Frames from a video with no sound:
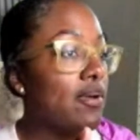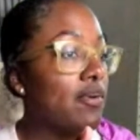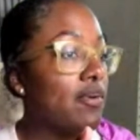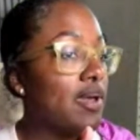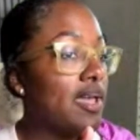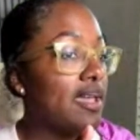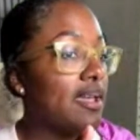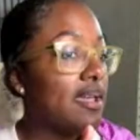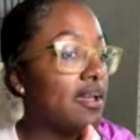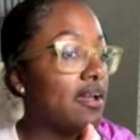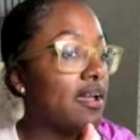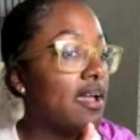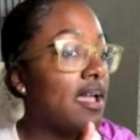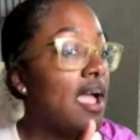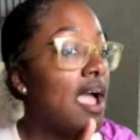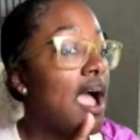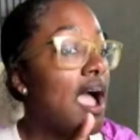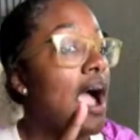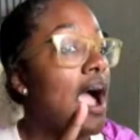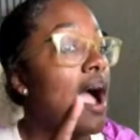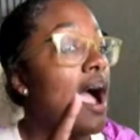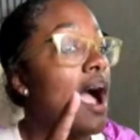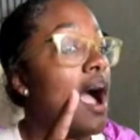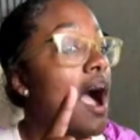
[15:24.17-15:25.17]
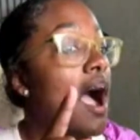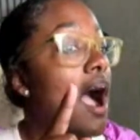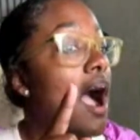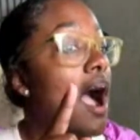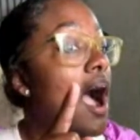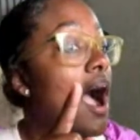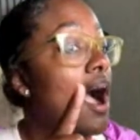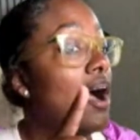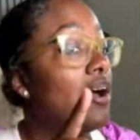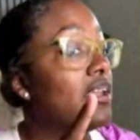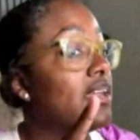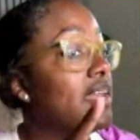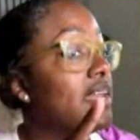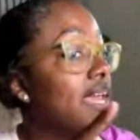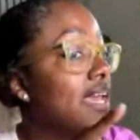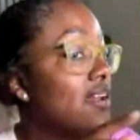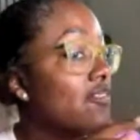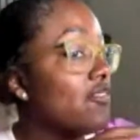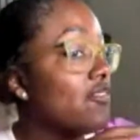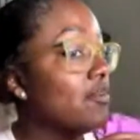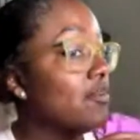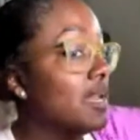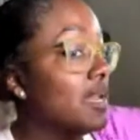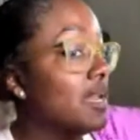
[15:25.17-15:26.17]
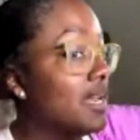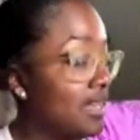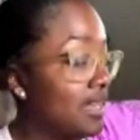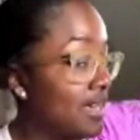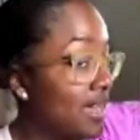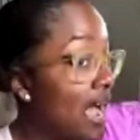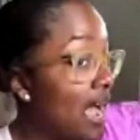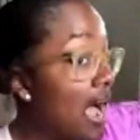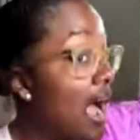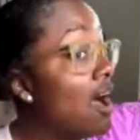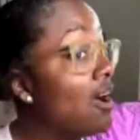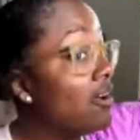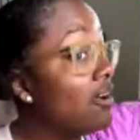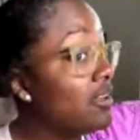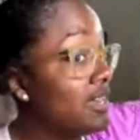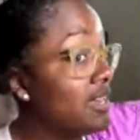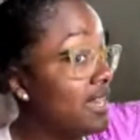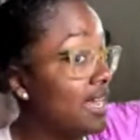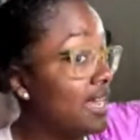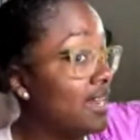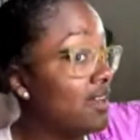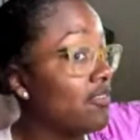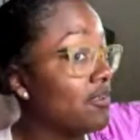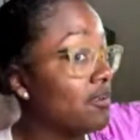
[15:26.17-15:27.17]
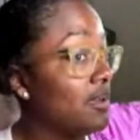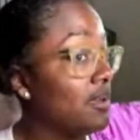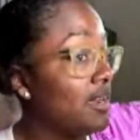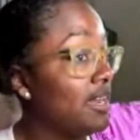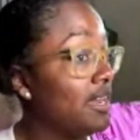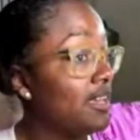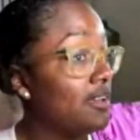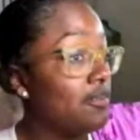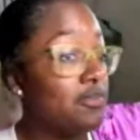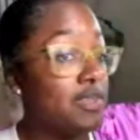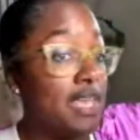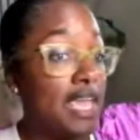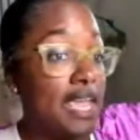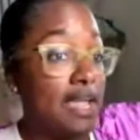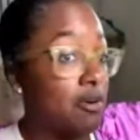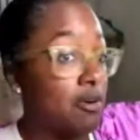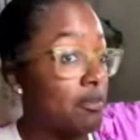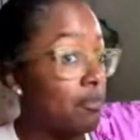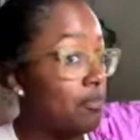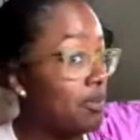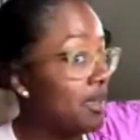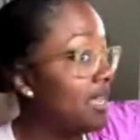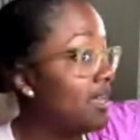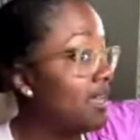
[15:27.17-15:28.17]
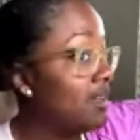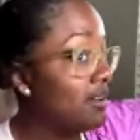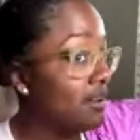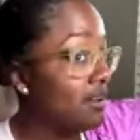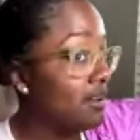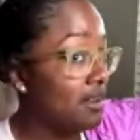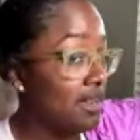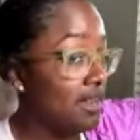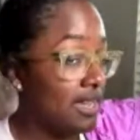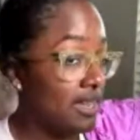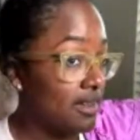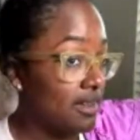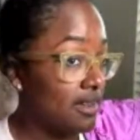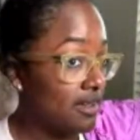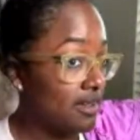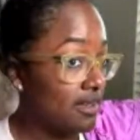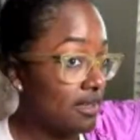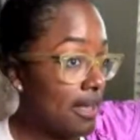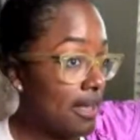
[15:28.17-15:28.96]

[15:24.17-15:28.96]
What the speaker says: Wait. All the data from the left table, period.